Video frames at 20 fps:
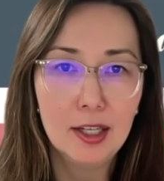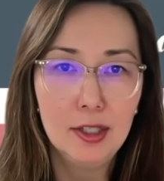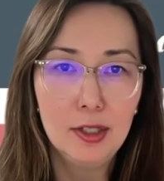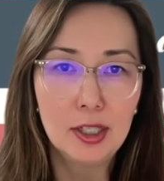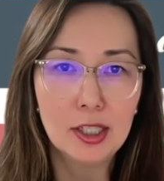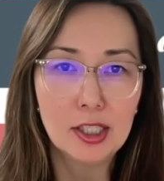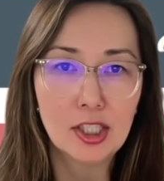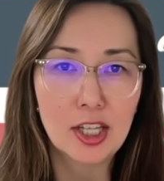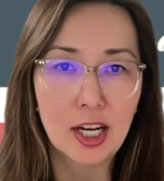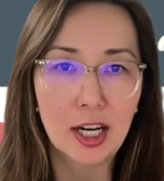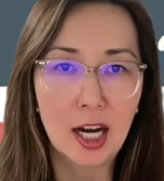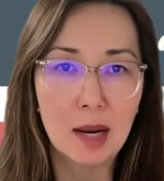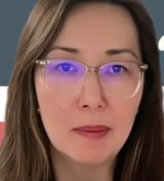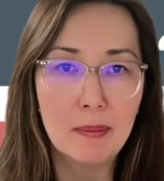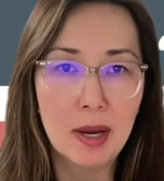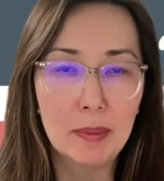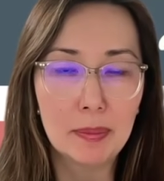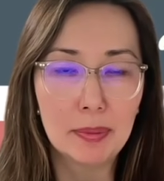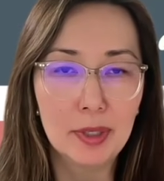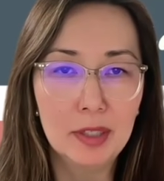you can check out
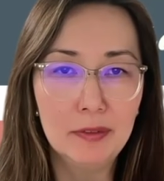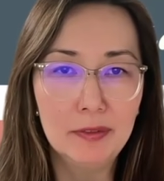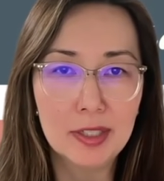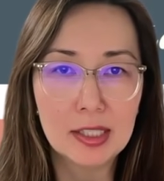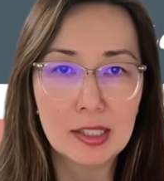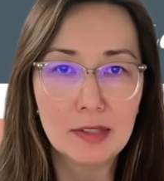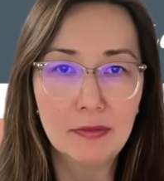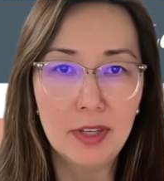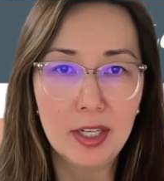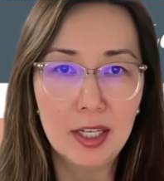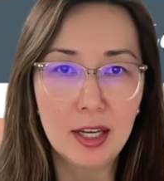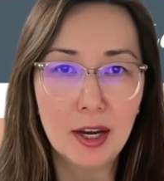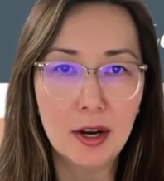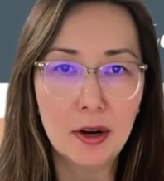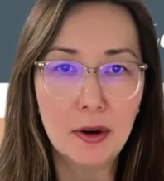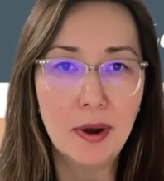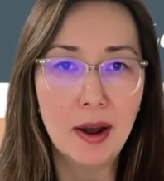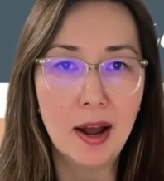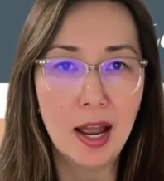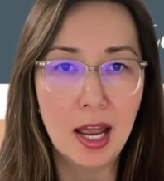my previous
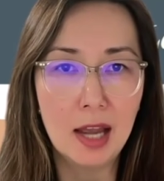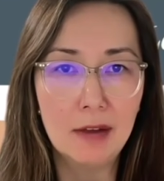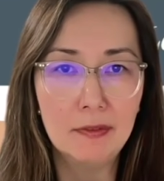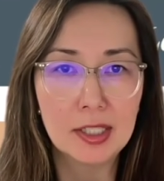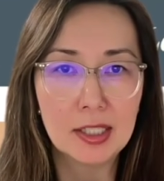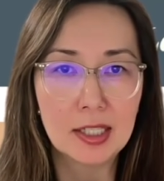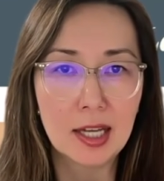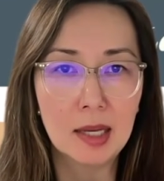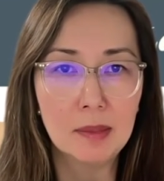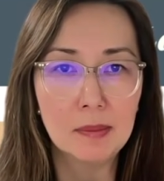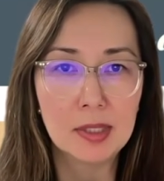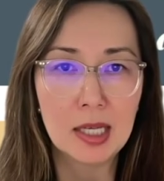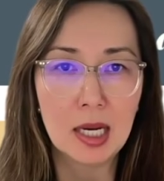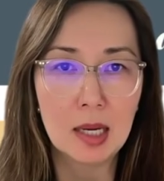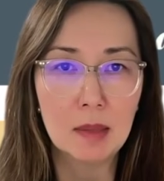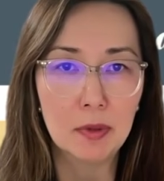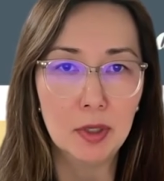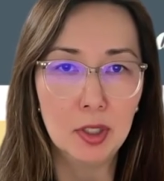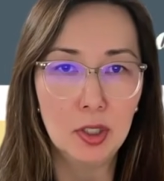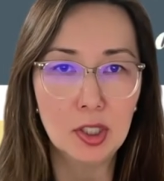video. I have a
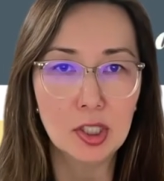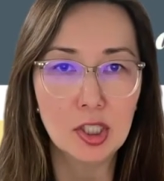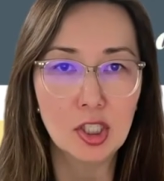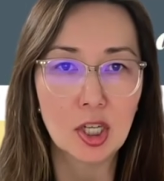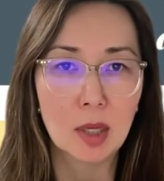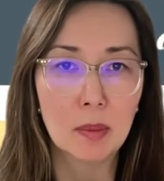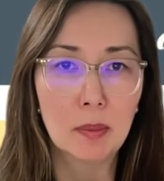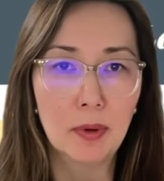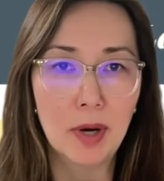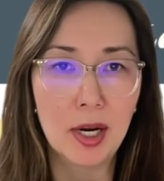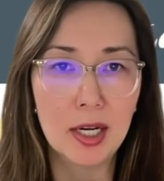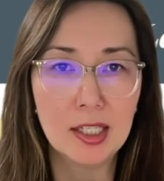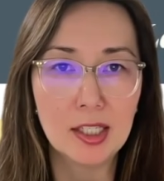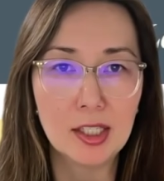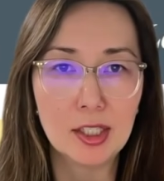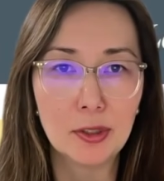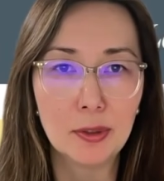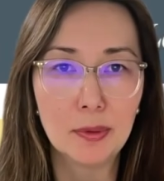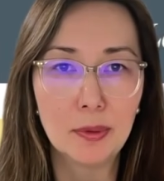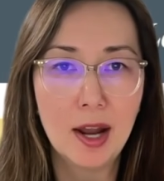timestamp where you can jump right
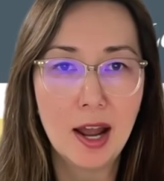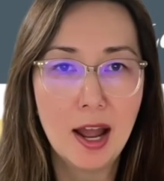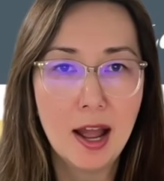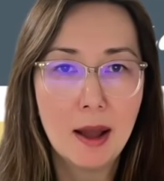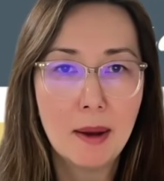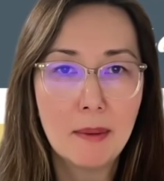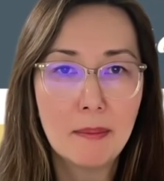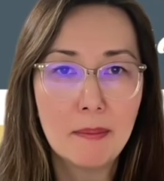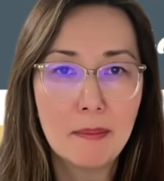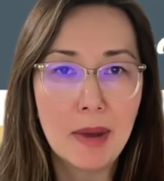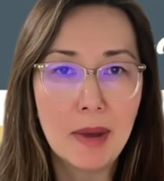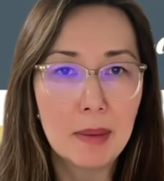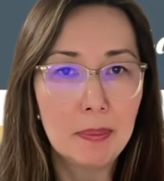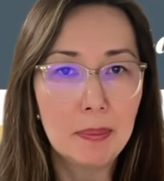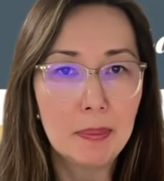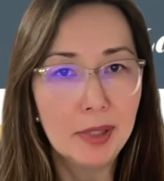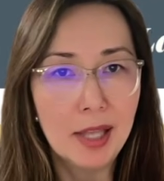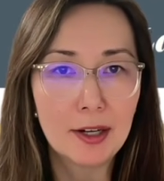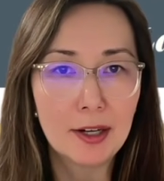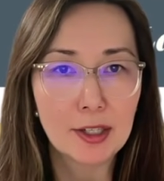into my
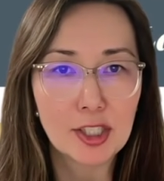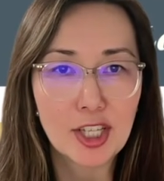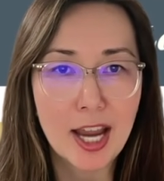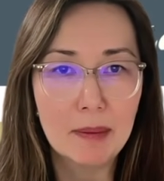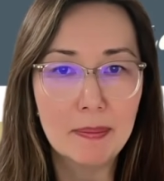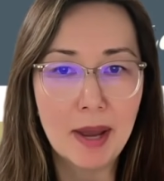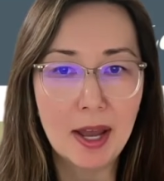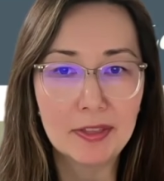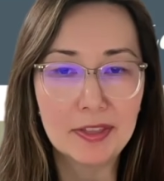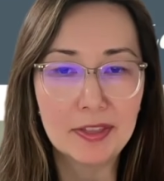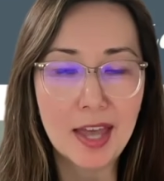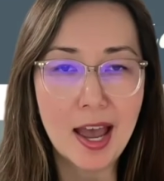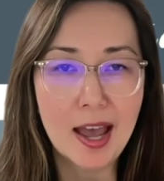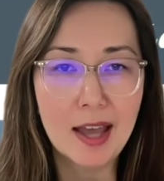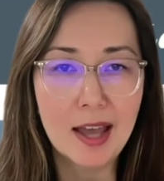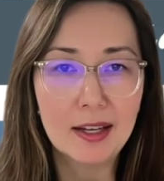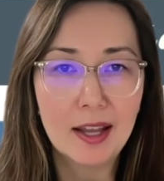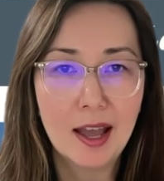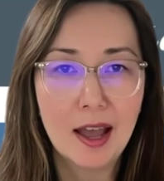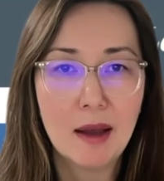planner chat about
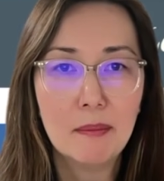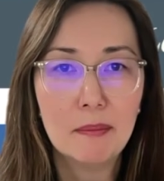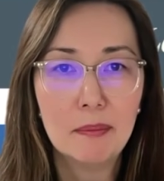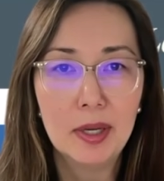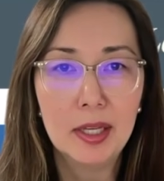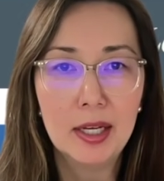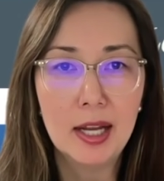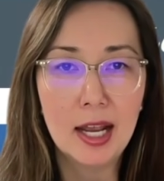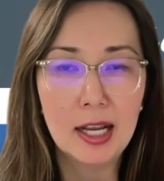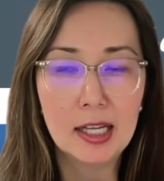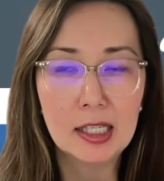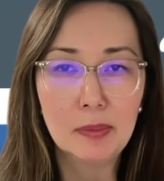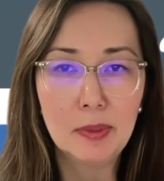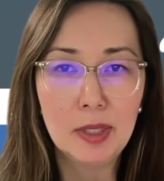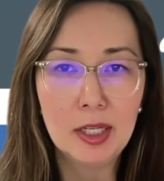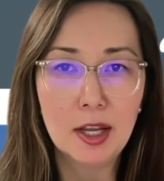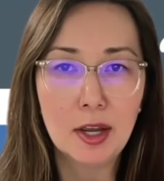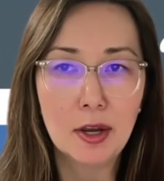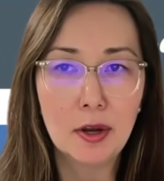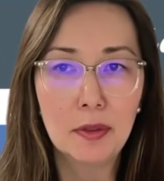that. But as
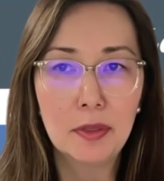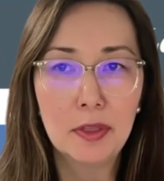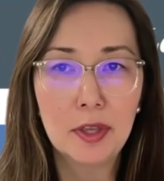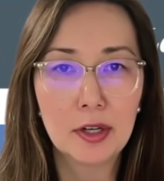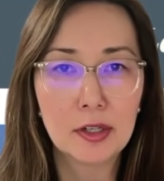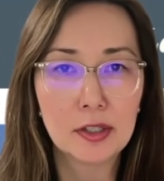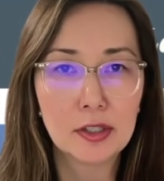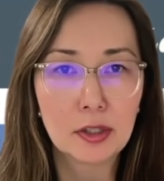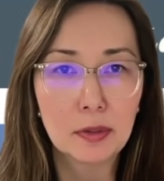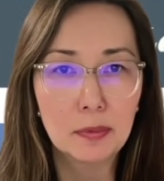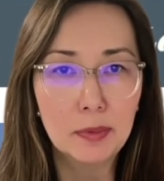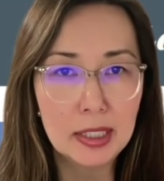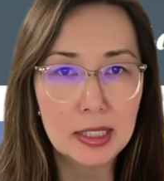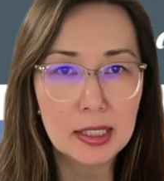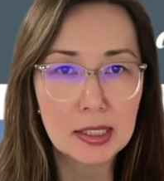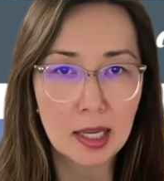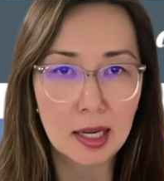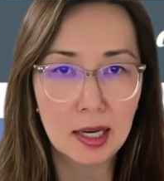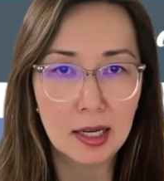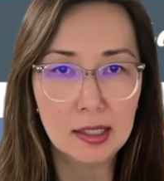we know, there's three
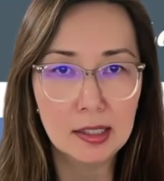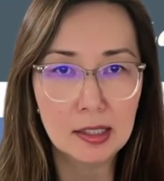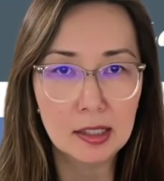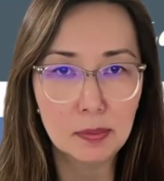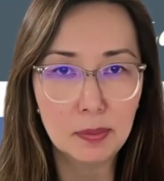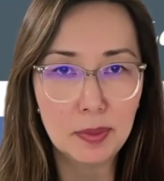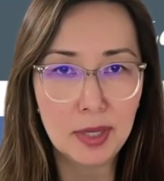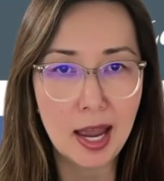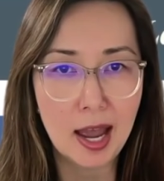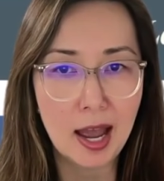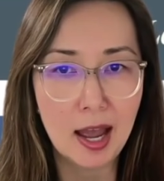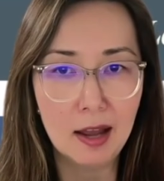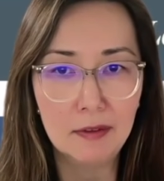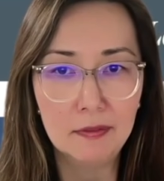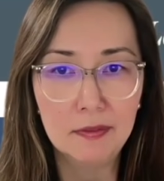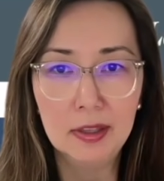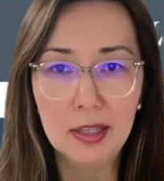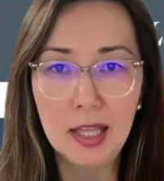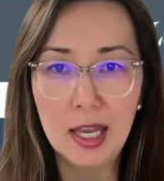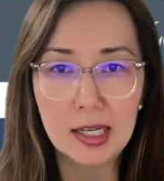designs. We have
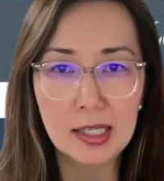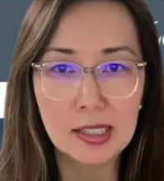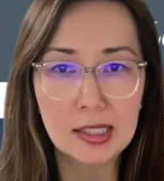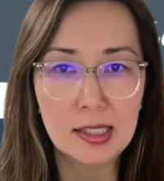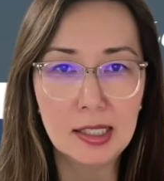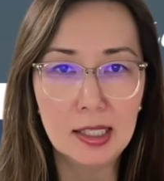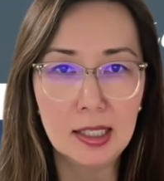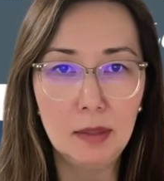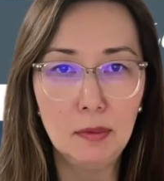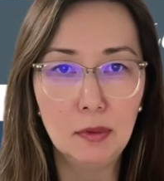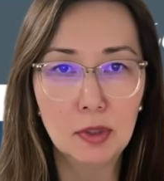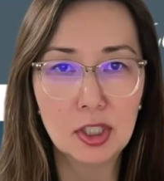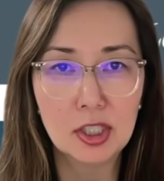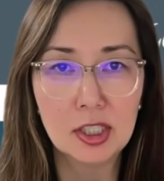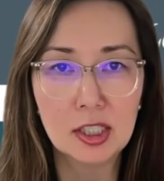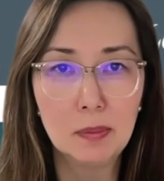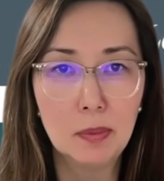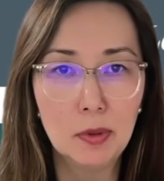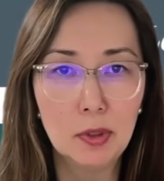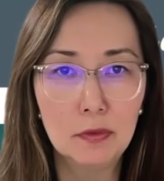Legacy, which
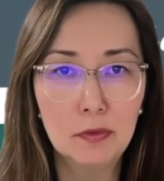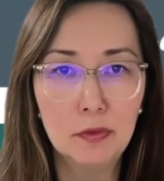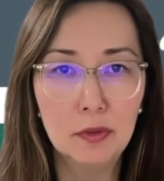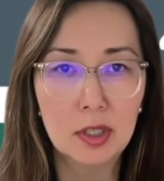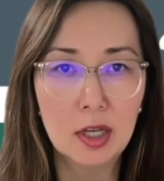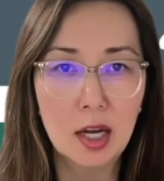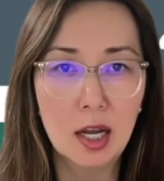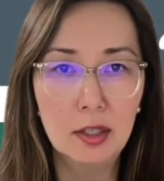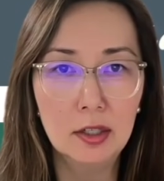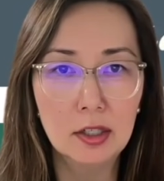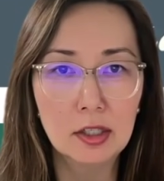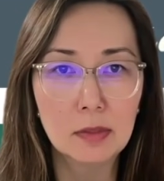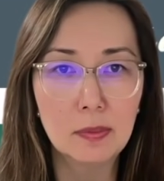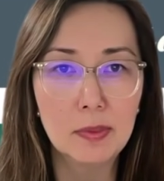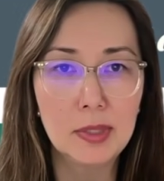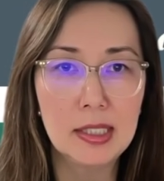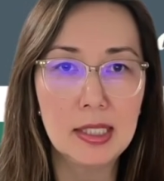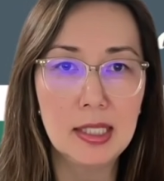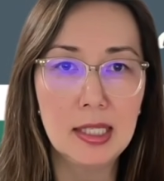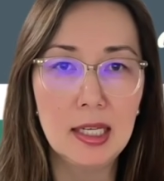is beautiful colors
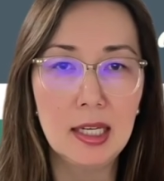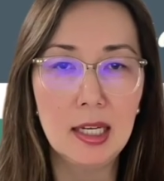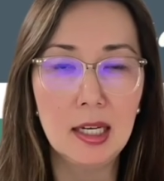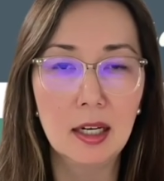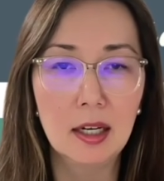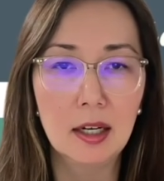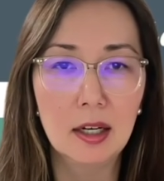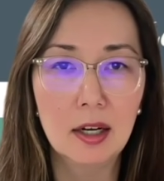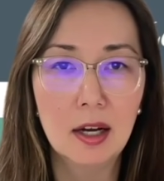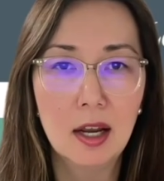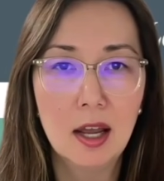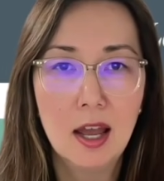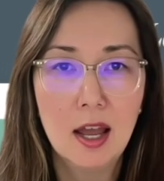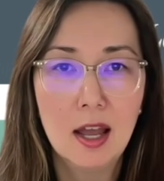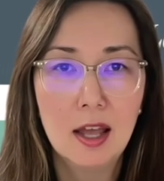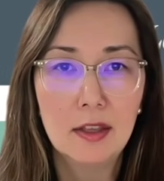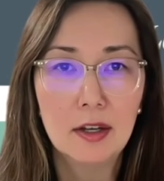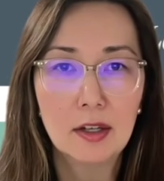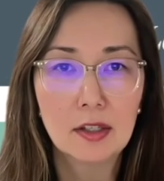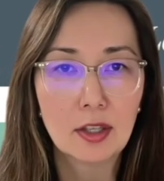we see here.
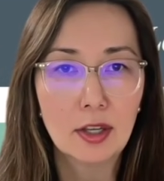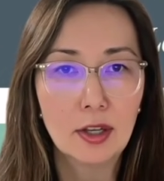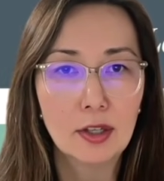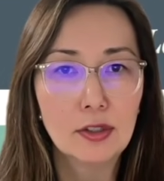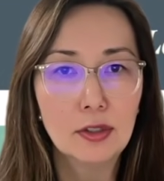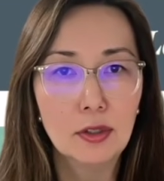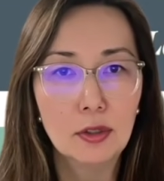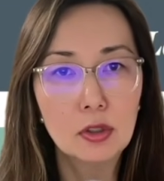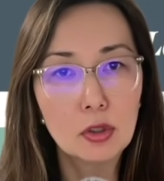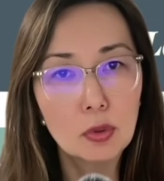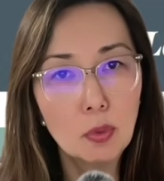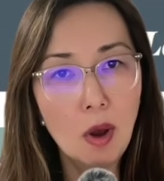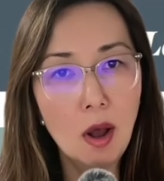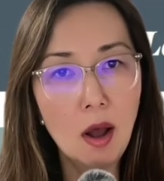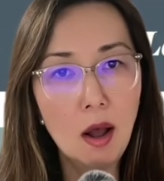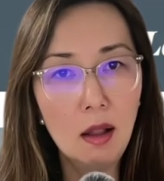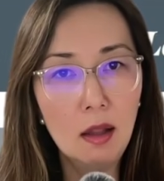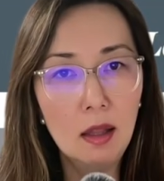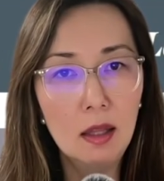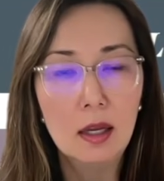There's also
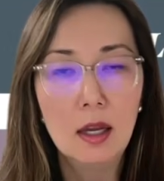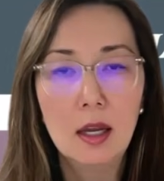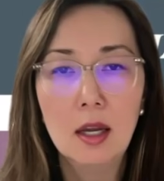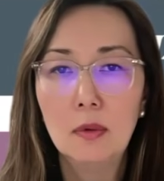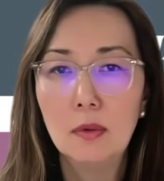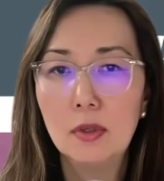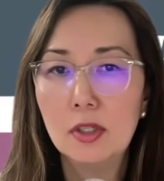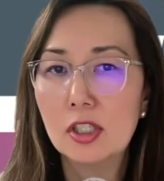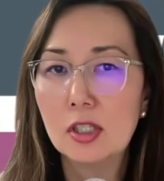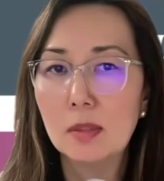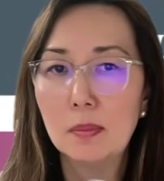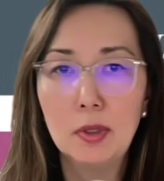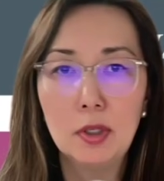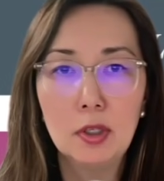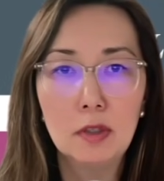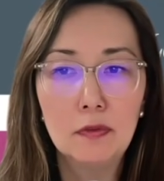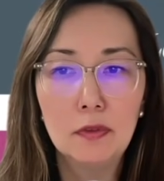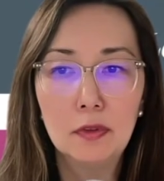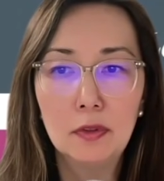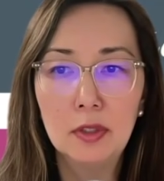Toile, which is a
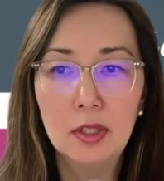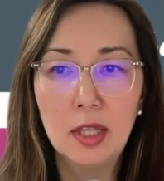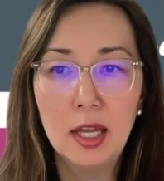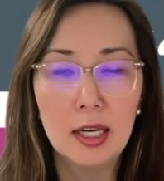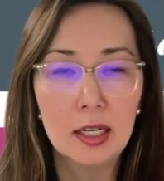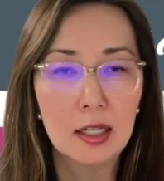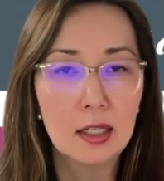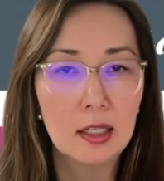beautiful,